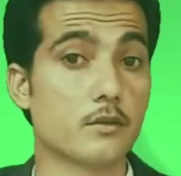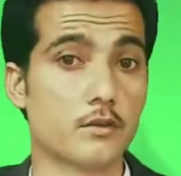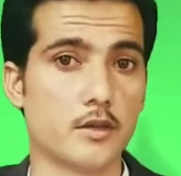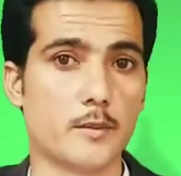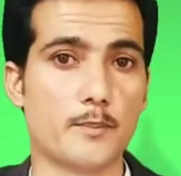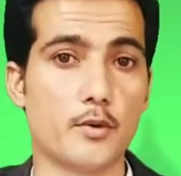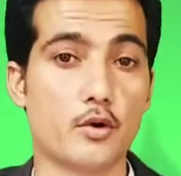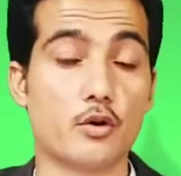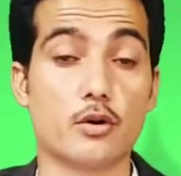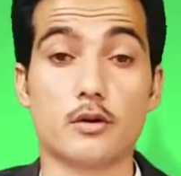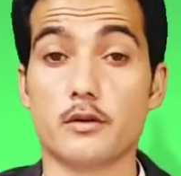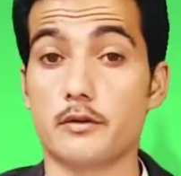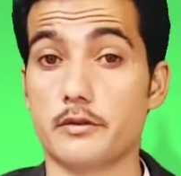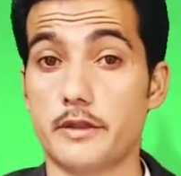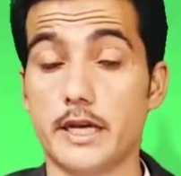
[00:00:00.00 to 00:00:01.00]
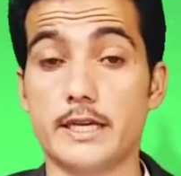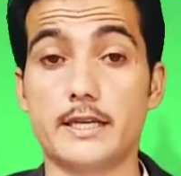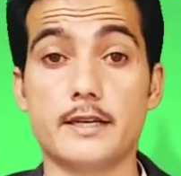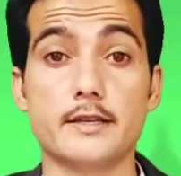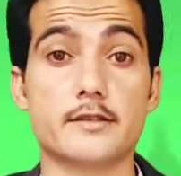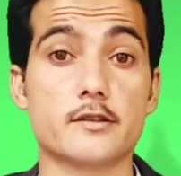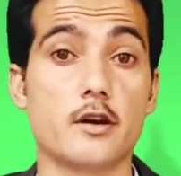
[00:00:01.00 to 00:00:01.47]
The book that
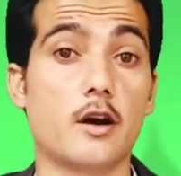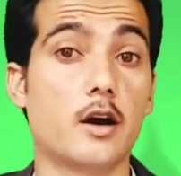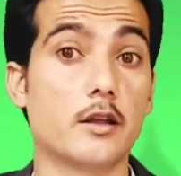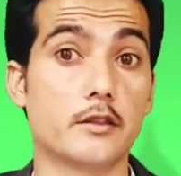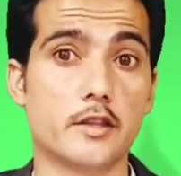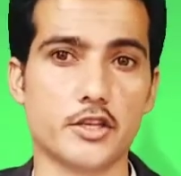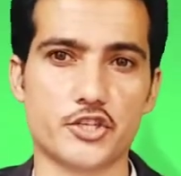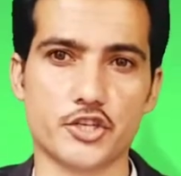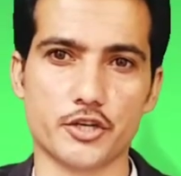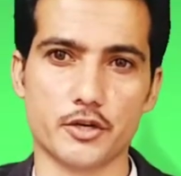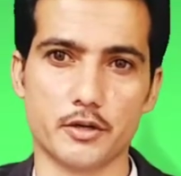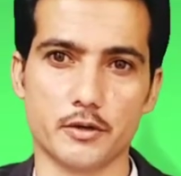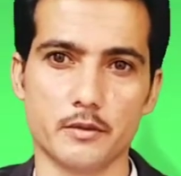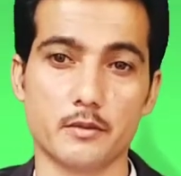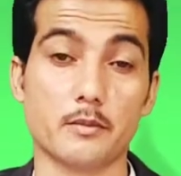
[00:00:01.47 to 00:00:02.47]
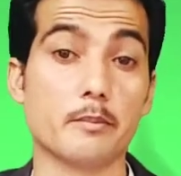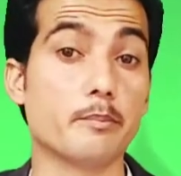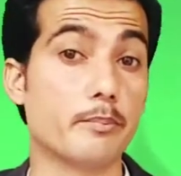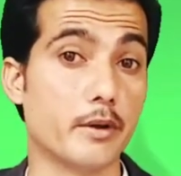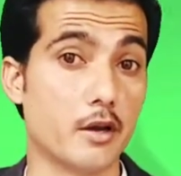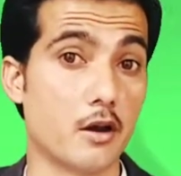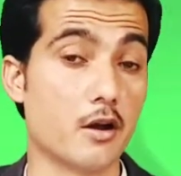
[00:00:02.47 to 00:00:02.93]
is on the chair
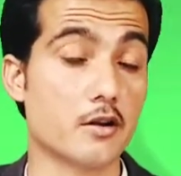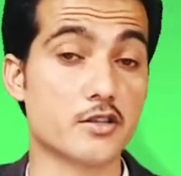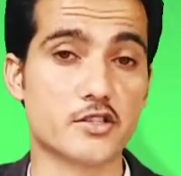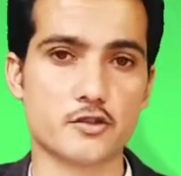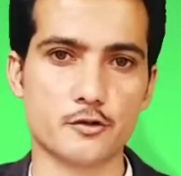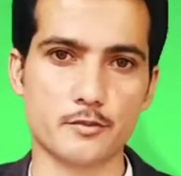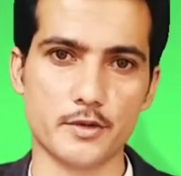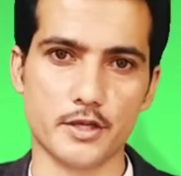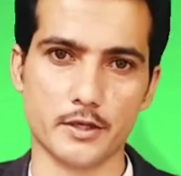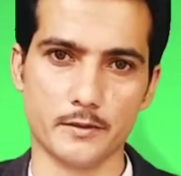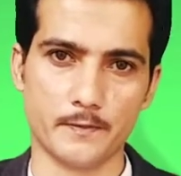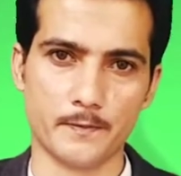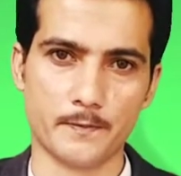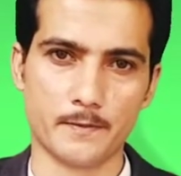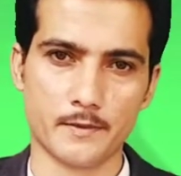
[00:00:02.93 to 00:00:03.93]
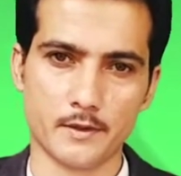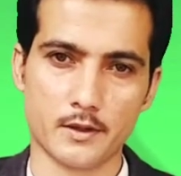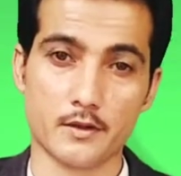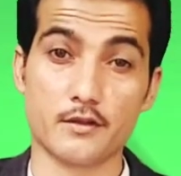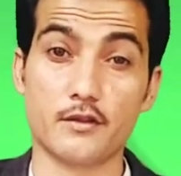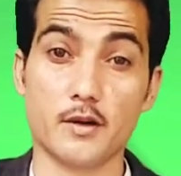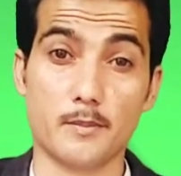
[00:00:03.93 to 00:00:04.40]
belongs to me.
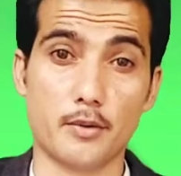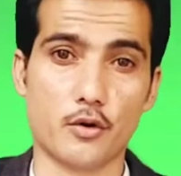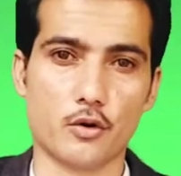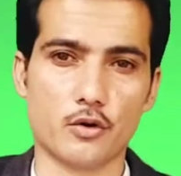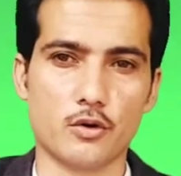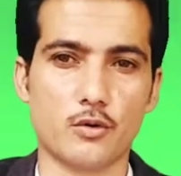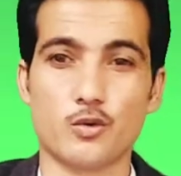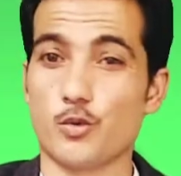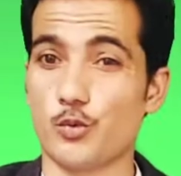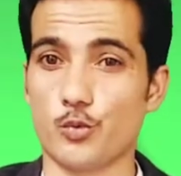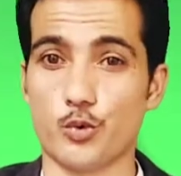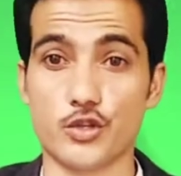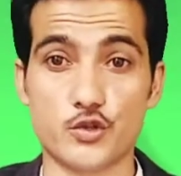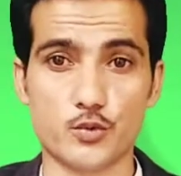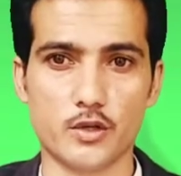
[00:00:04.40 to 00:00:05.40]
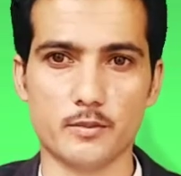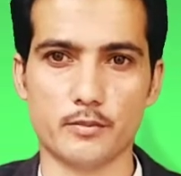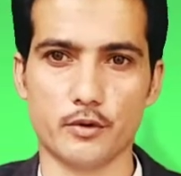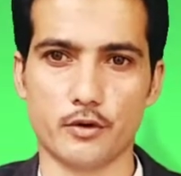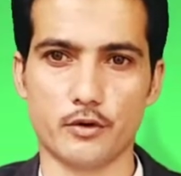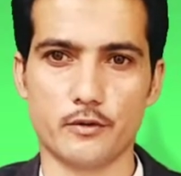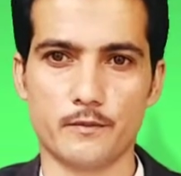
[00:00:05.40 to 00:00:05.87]
The book, which one
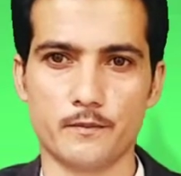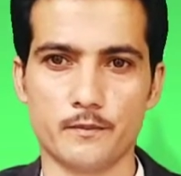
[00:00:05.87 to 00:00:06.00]
book?